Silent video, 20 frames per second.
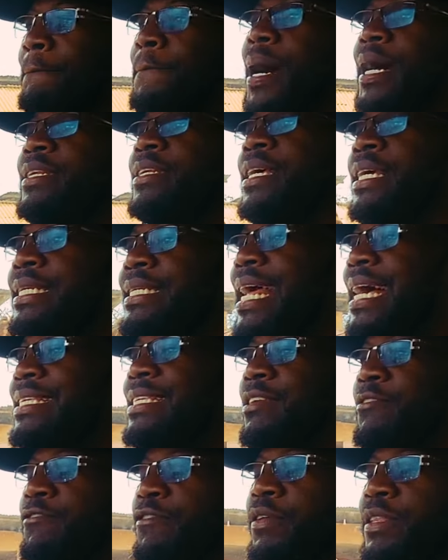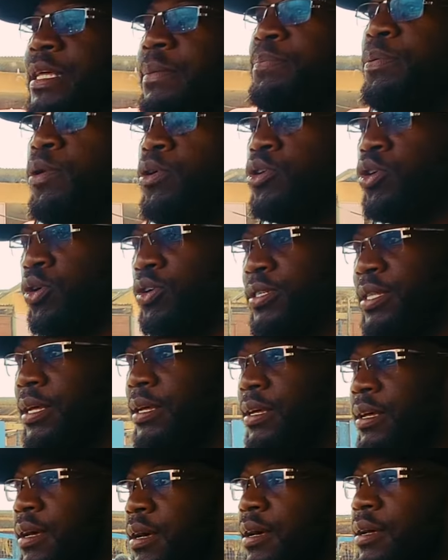But it doesn't feel the potholes
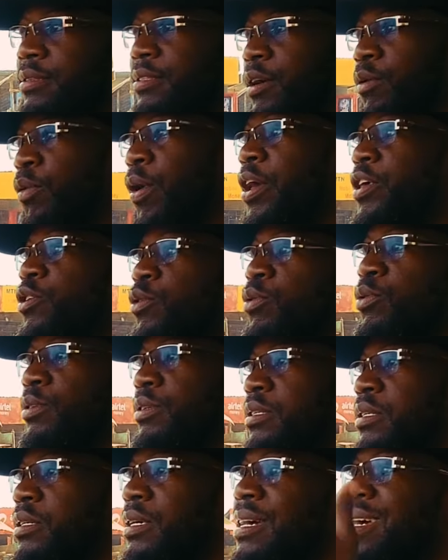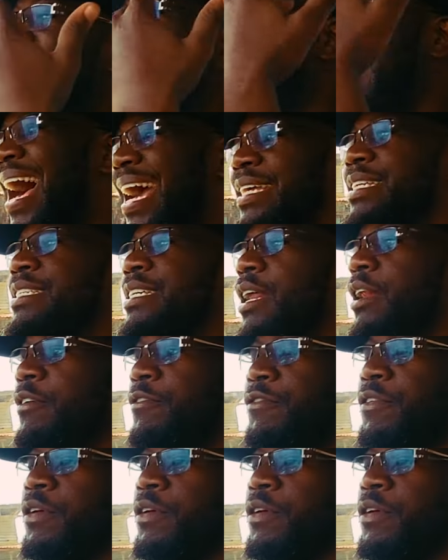the way you would ideally